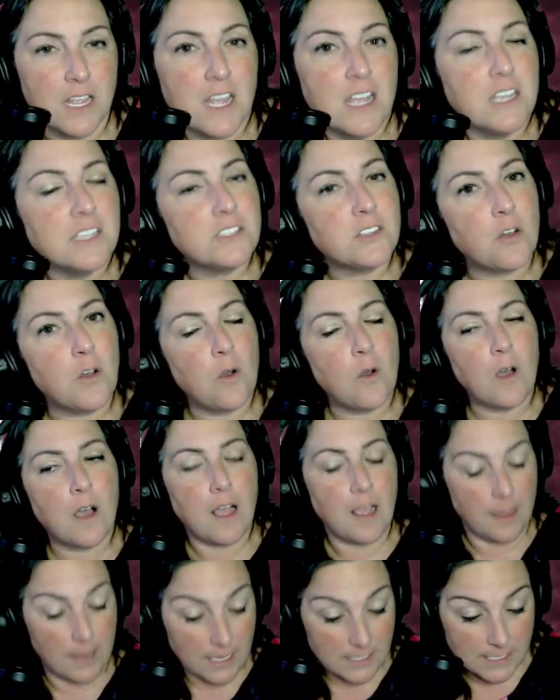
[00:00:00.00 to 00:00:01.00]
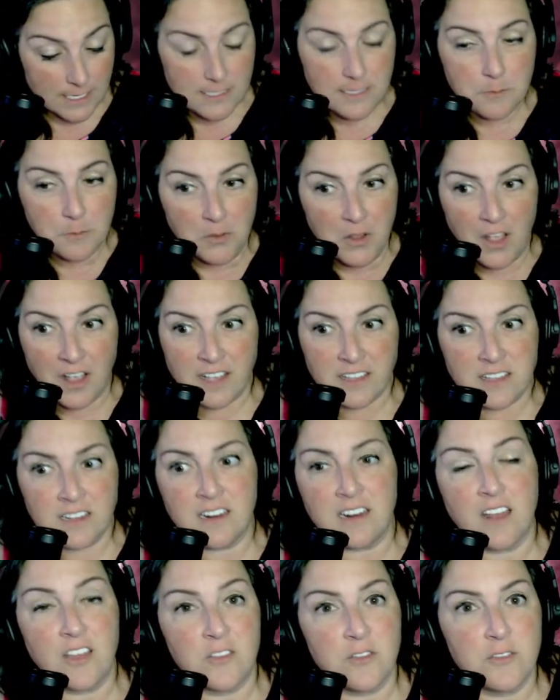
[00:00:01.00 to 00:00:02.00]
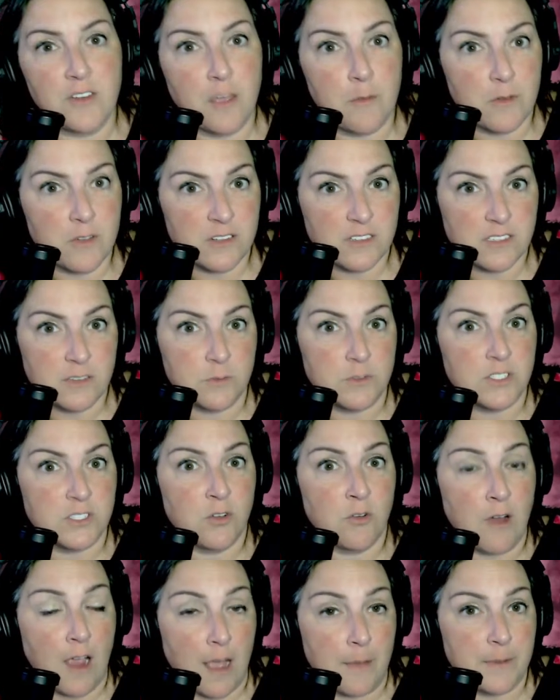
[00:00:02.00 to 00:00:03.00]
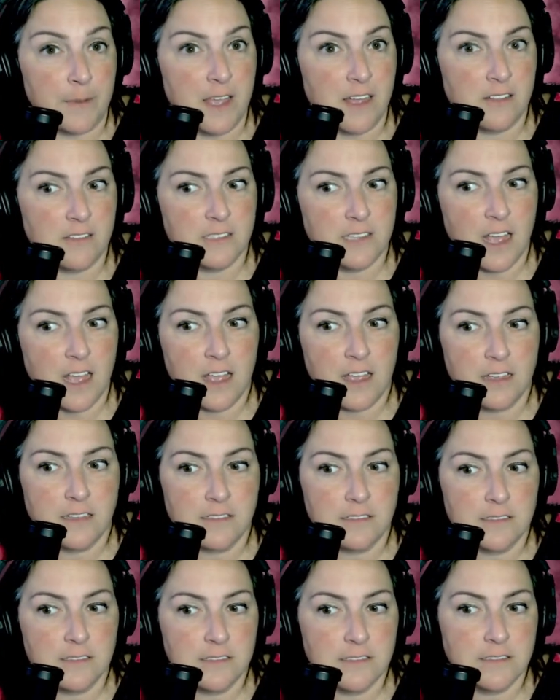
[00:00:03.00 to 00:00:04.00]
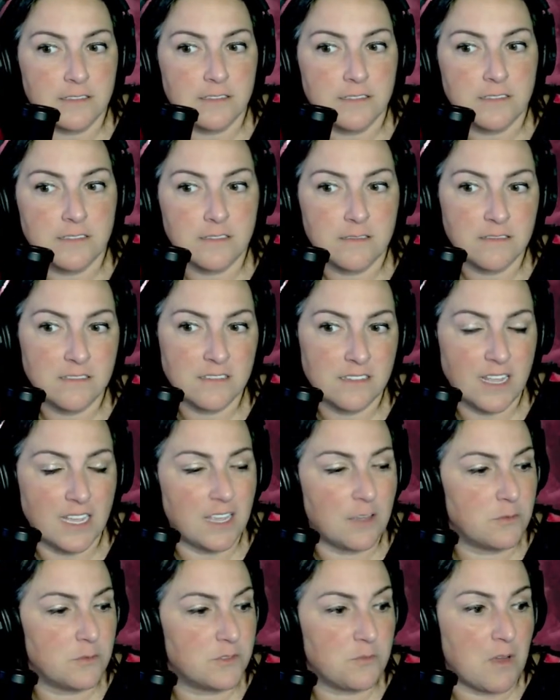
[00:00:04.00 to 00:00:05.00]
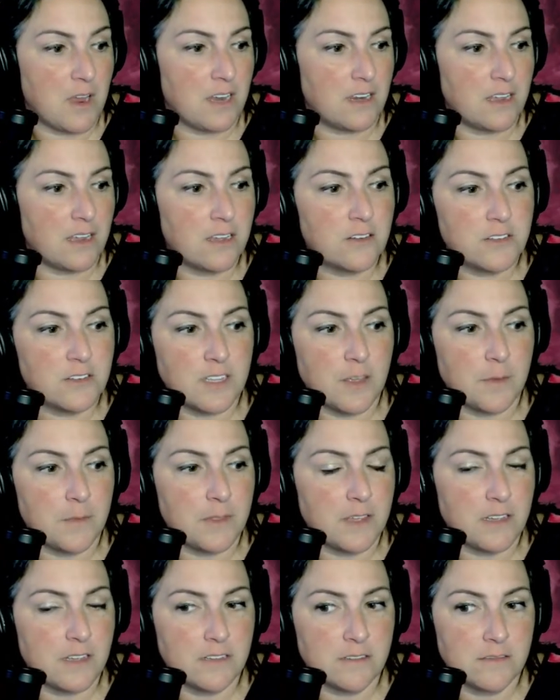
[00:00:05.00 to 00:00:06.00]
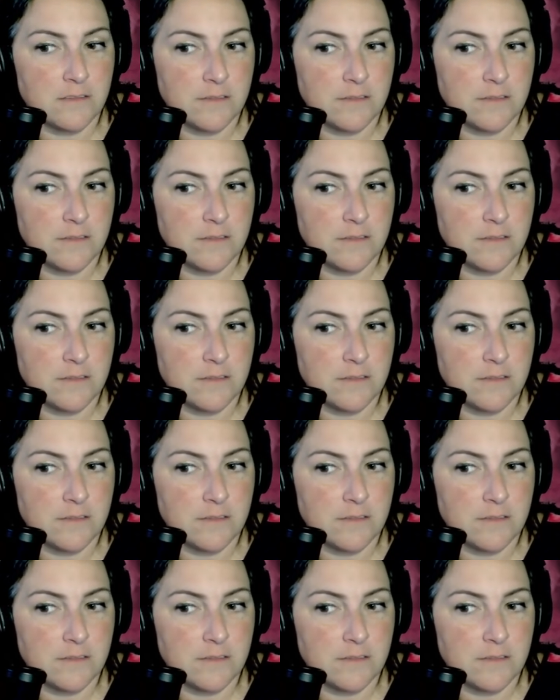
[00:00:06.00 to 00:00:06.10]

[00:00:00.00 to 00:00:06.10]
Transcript: So I guess that's implying that in other neighborhoods it was crappy outside, like it was raining or something.